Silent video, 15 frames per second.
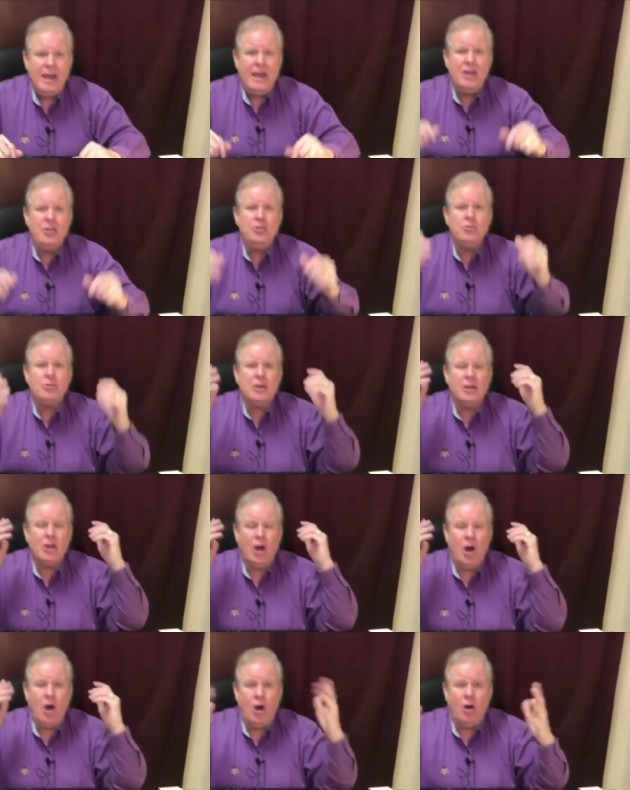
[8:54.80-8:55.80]
and you
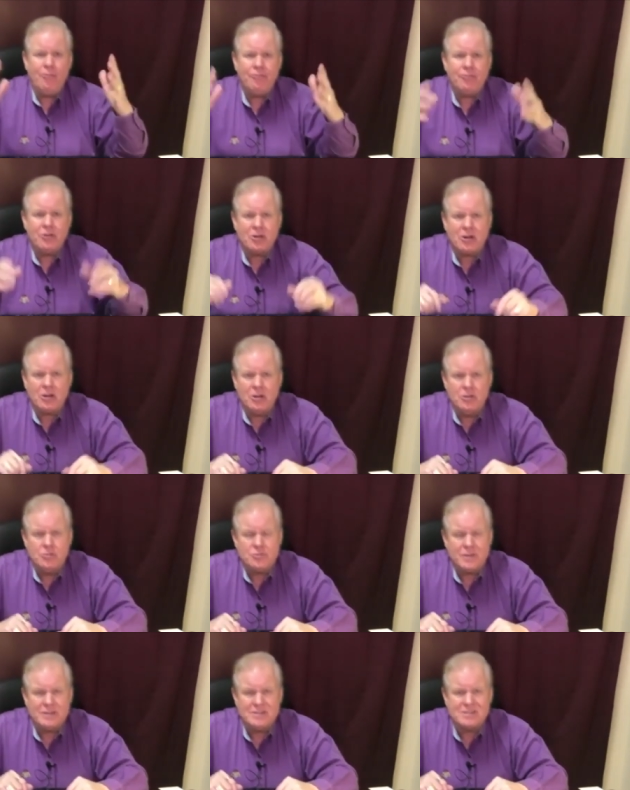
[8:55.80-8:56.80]
can offer to close
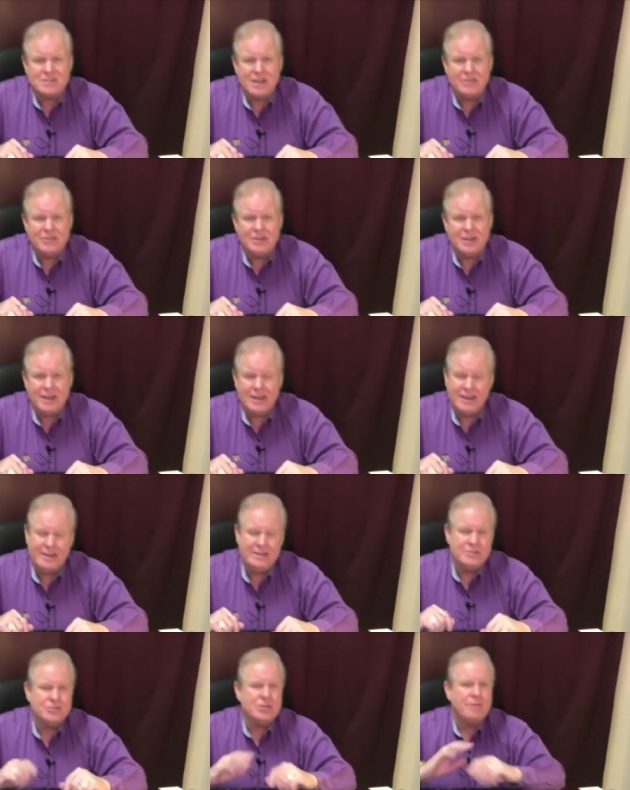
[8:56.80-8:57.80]
within 7
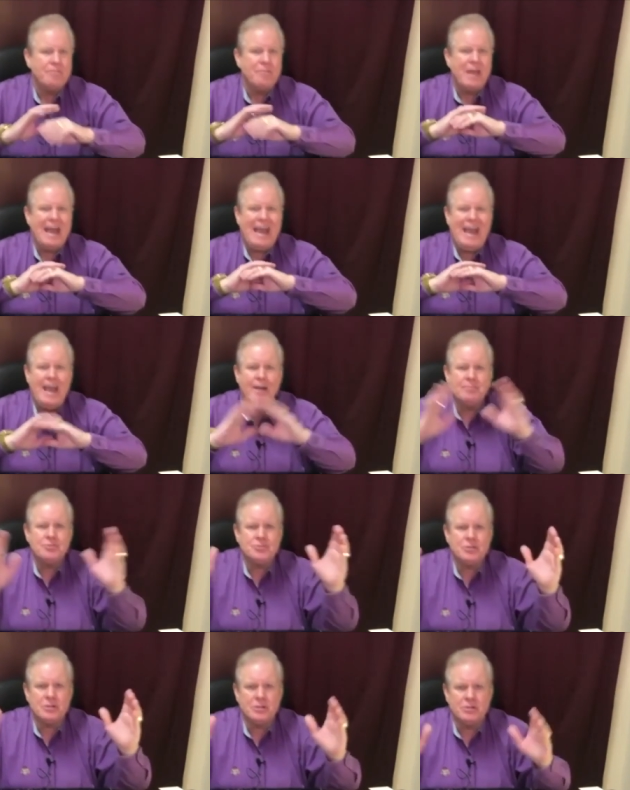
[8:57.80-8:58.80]
days,
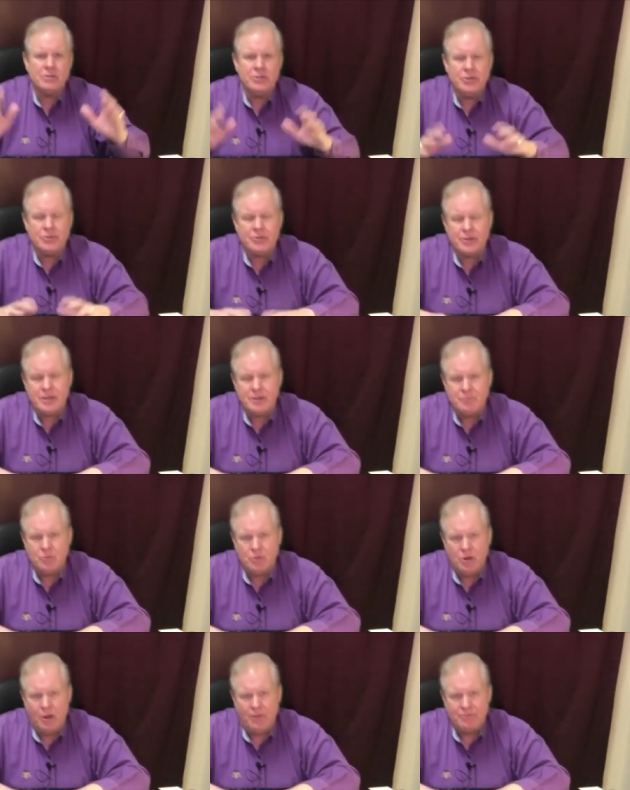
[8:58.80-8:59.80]
absolutely you're going to get
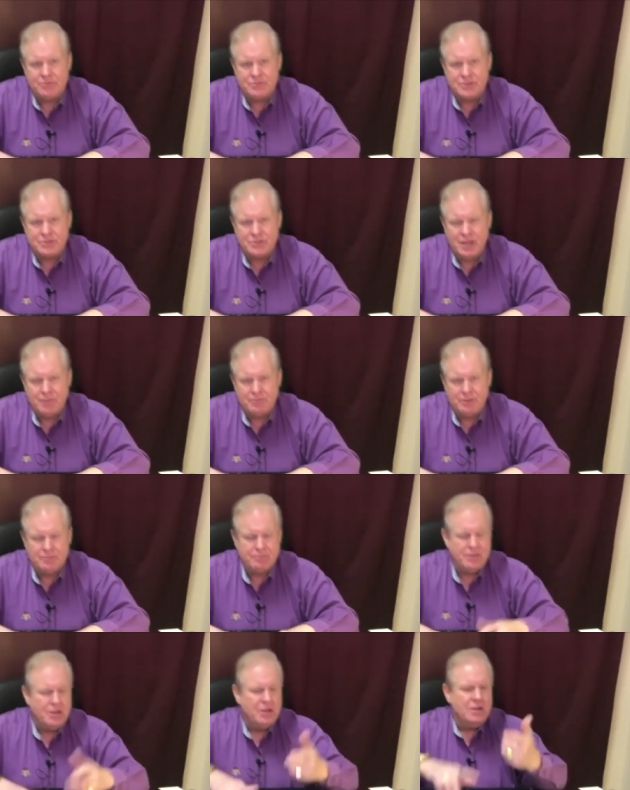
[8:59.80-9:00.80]
more offers accepted.
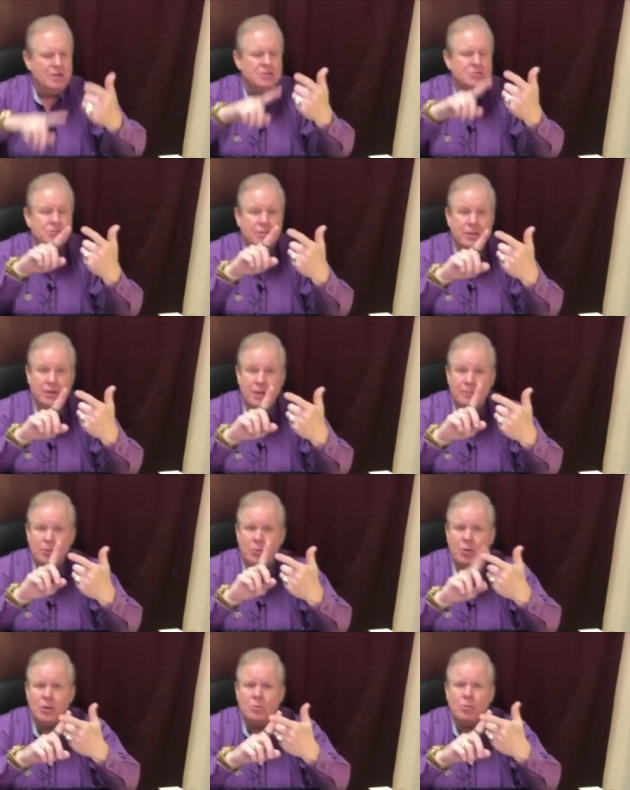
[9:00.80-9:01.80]
So the number
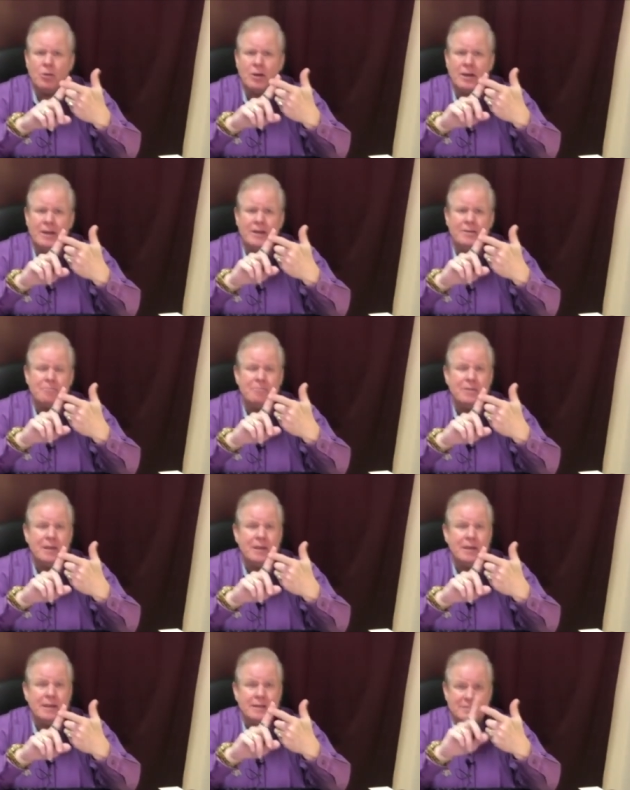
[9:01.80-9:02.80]
1 way
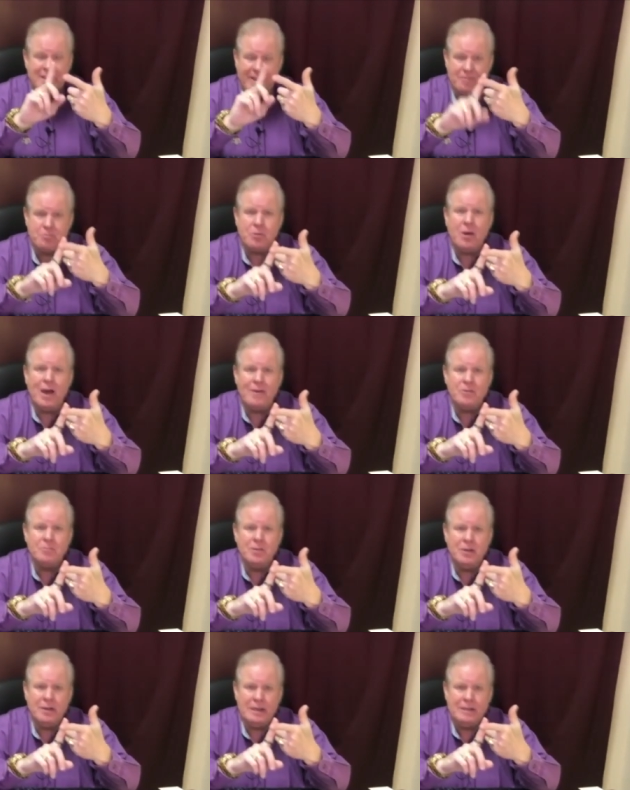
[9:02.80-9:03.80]
is have private
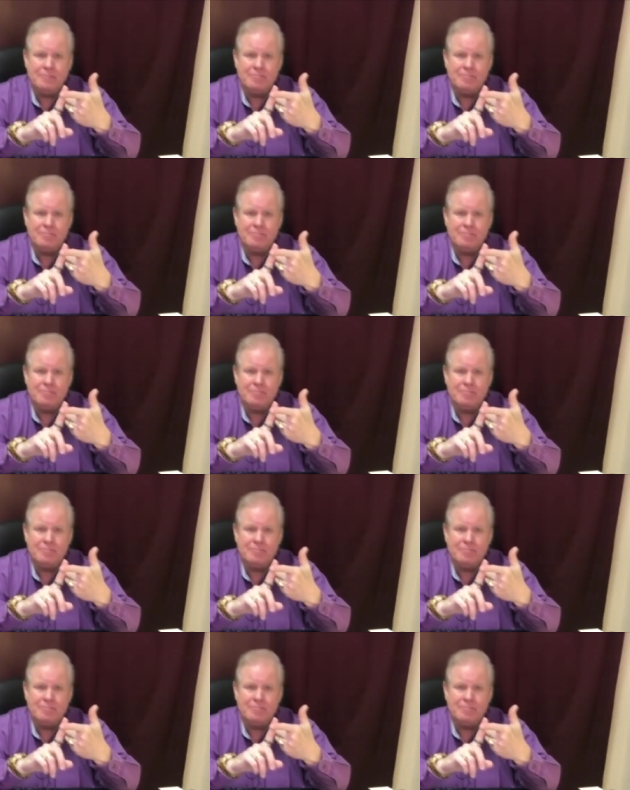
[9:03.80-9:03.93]
money.